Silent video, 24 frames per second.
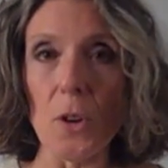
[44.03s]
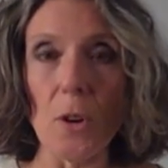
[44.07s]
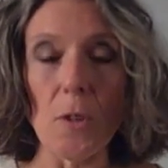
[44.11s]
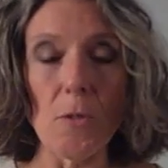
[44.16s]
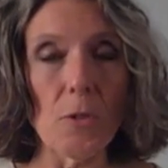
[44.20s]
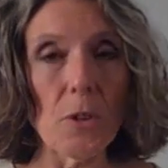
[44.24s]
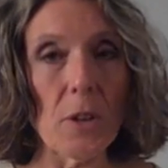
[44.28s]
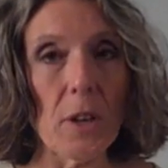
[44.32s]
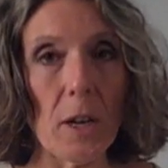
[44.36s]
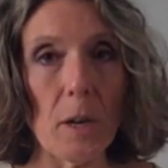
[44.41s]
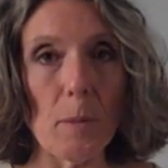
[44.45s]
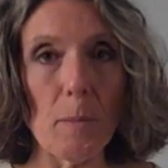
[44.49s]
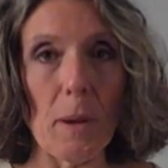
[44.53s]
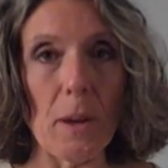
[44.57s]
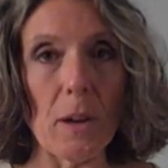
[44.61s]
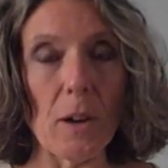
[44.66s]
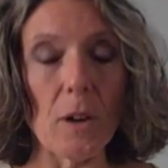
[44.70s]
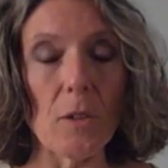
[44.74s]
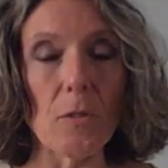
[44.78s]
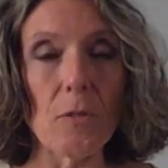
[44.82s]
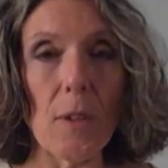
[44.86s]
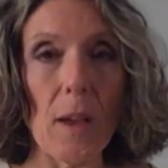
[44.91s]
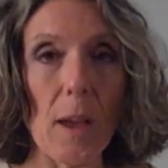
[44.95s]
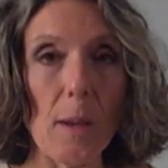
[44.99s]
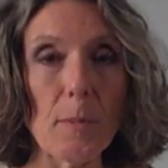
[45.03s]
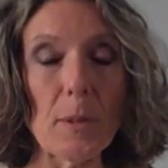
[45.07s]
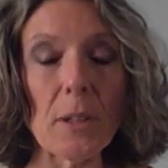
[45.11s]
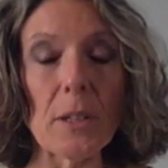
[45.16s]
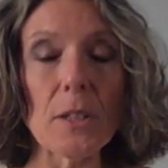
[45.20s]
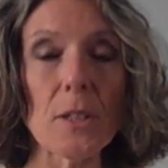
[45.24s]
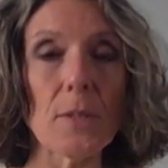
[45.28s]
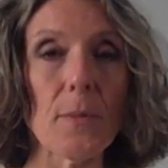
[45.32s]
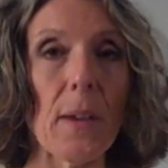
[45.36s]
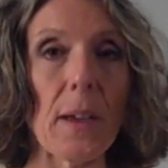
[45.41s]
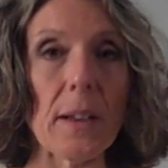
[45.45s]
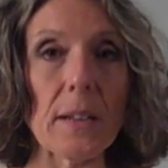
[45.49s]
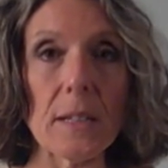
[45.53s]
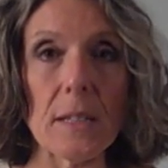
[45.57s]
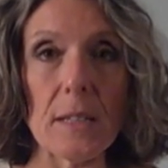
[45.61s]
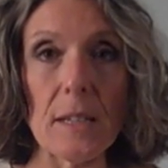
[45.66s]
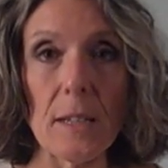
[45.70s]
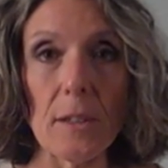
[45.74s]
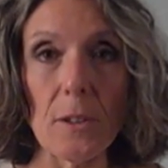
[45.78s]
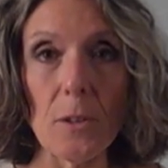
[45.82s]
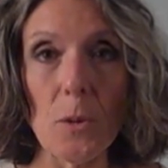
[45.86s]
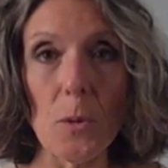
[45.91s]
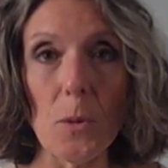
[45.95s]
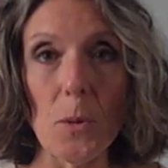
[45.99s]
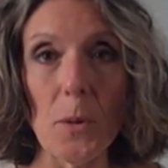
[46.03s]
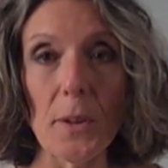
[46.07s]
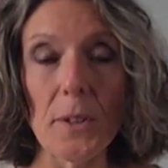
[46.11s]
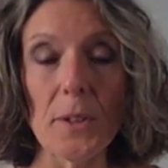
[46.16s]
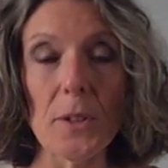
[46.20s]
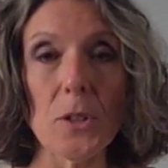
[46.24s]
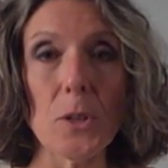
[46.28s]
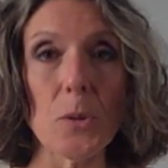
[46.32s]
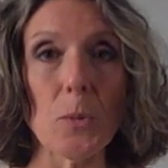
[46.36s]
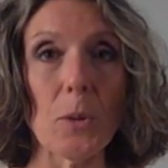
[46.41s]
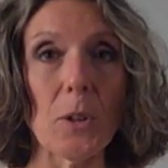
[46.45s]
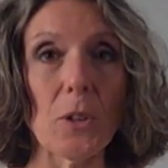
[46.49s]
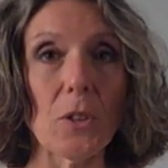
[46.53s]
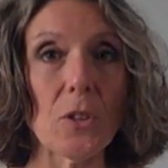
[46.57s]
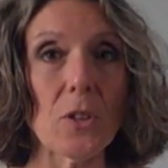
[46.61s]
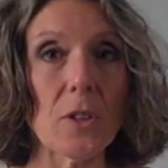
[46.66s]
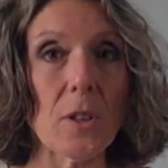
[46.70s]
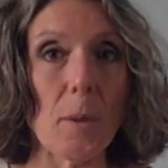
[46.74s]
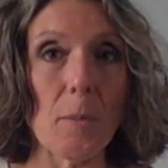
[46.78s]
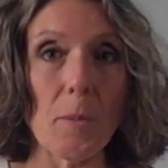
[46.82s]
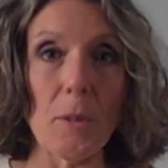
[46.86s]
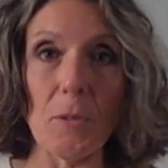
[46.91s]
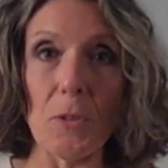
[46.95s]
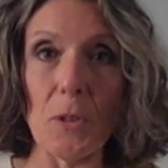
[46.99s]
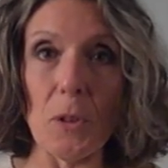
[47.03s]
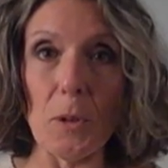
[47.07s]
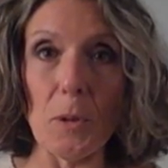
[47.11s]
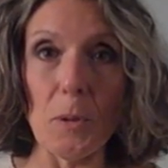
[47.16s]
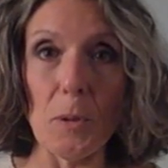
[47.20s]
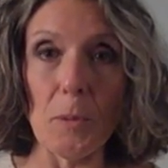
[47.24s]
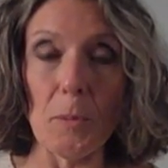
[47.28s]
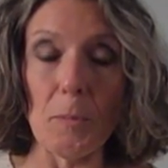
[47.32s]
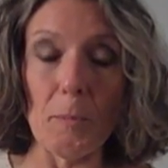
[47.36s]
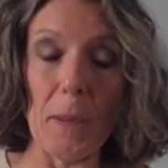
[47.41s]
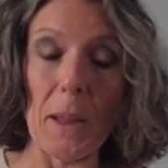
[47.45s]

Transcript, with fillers: Don't forget about our fabulous vaccine course, which some of you,